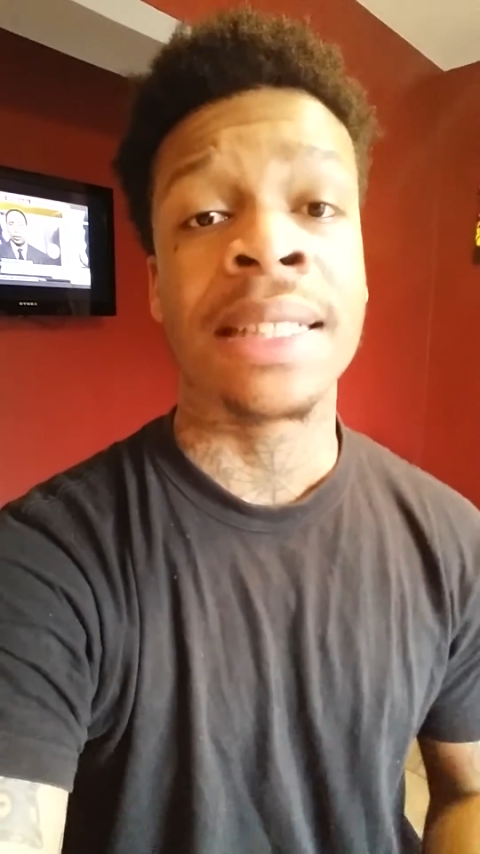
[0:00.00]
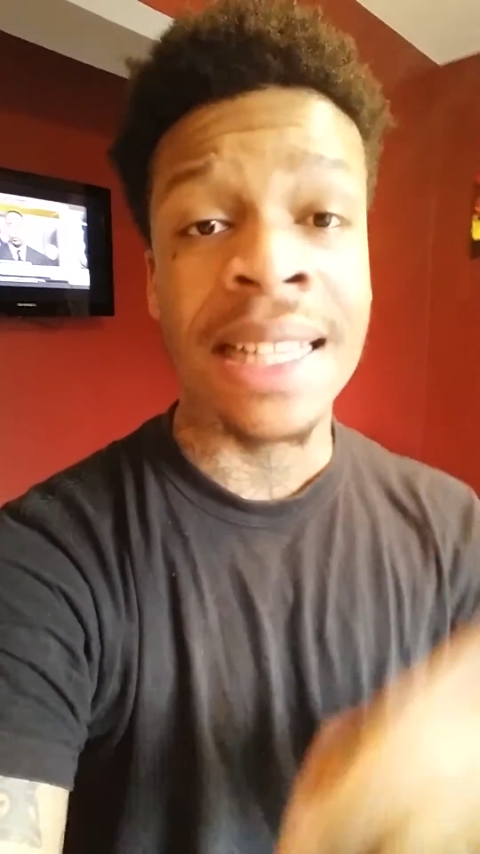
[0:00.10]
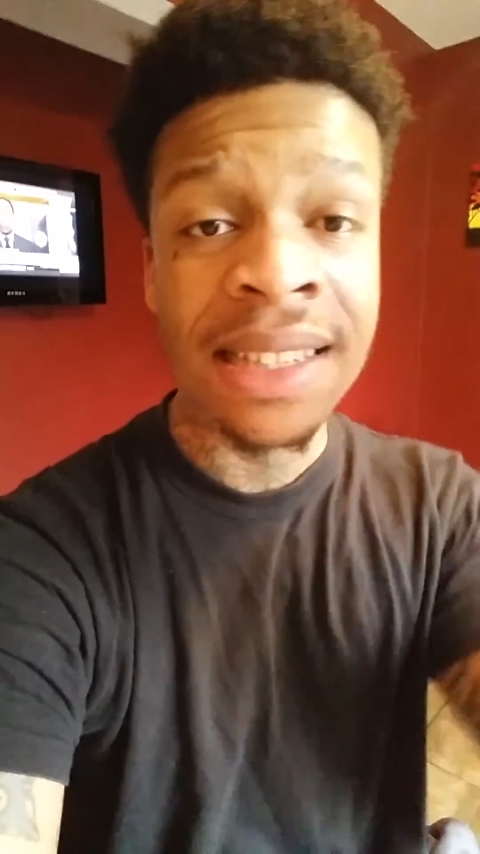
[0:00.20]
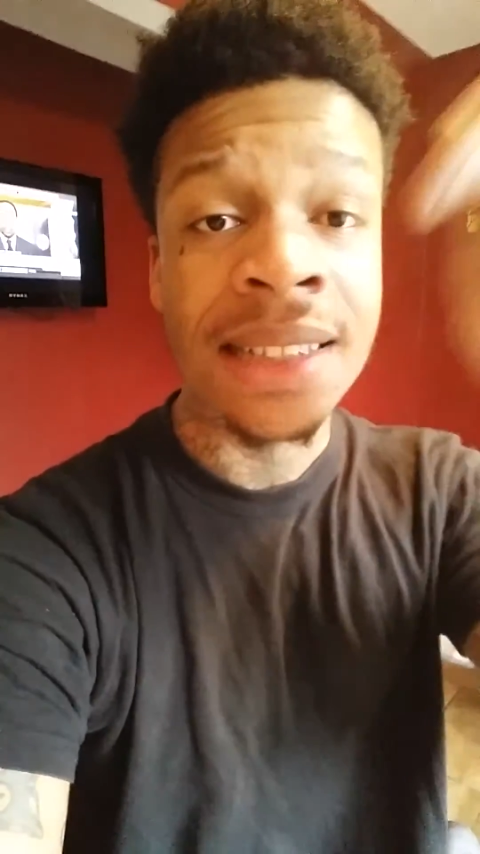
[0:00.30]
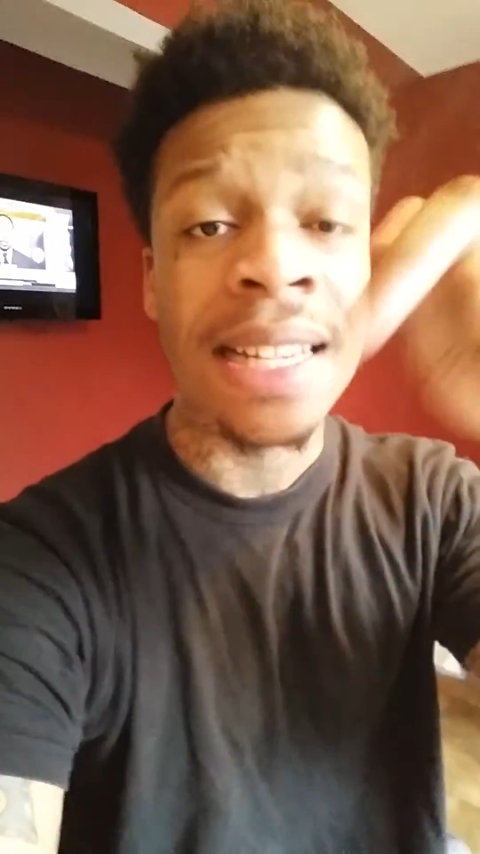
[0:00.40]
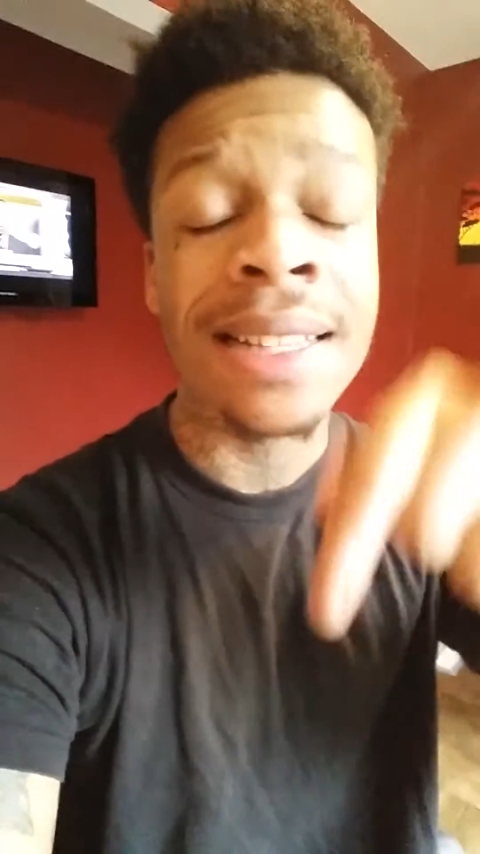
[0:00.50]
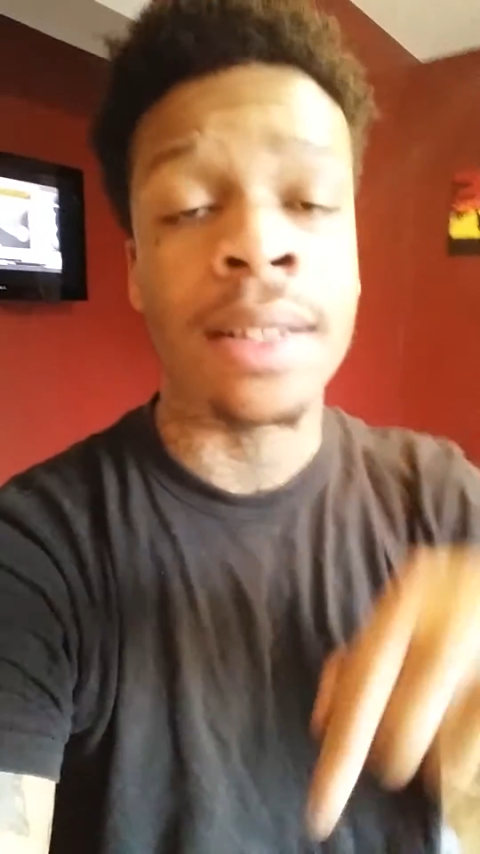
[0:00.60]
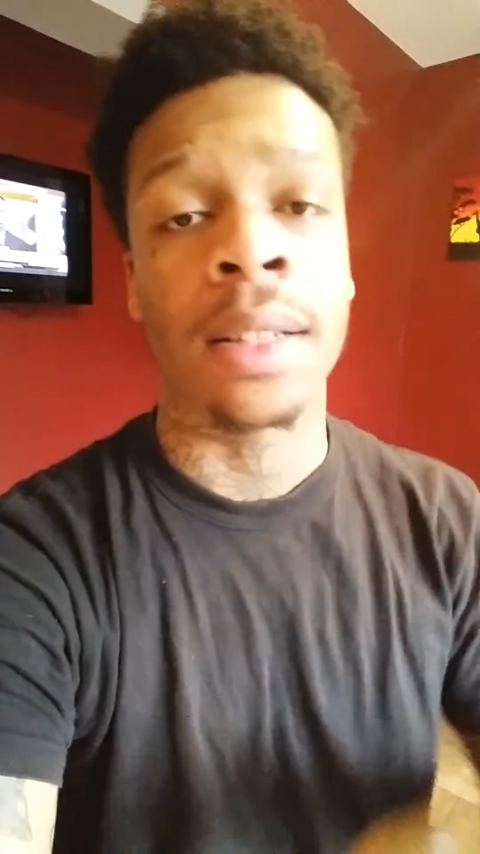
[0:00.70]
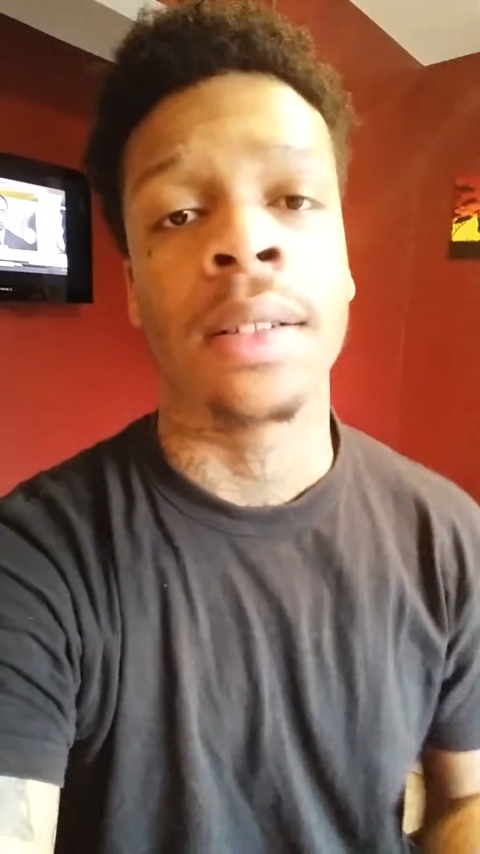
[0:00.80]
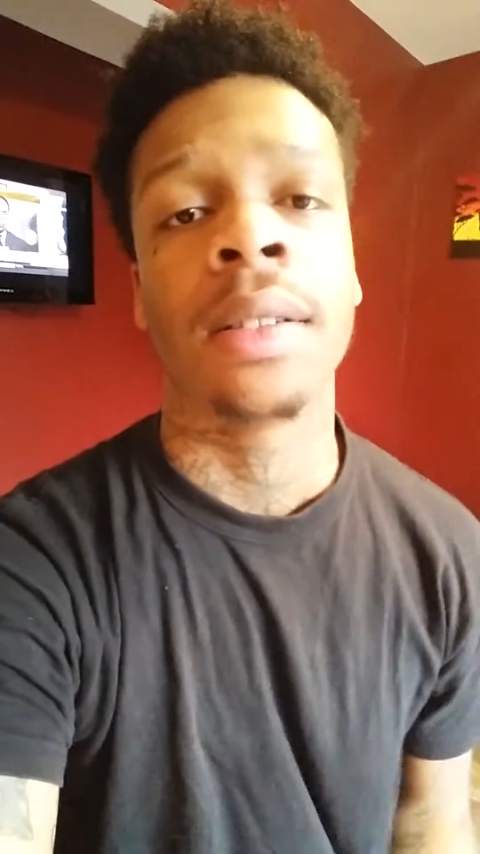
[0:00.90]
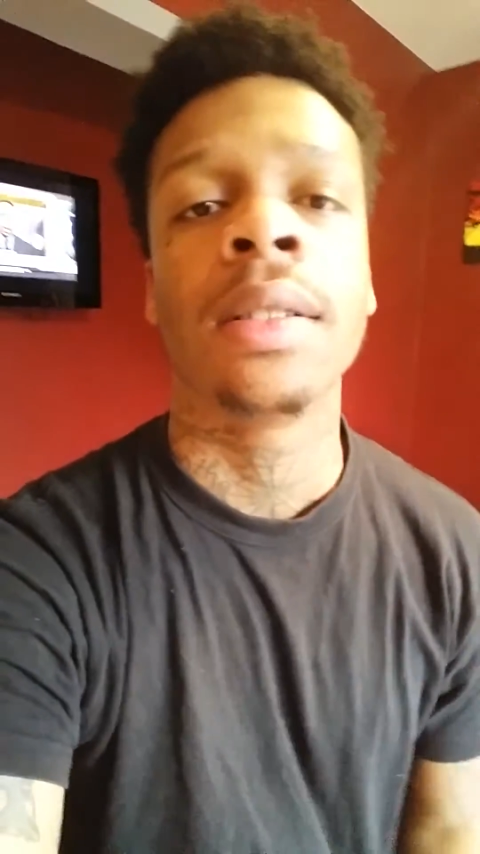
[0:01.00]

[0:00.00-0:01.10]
this season.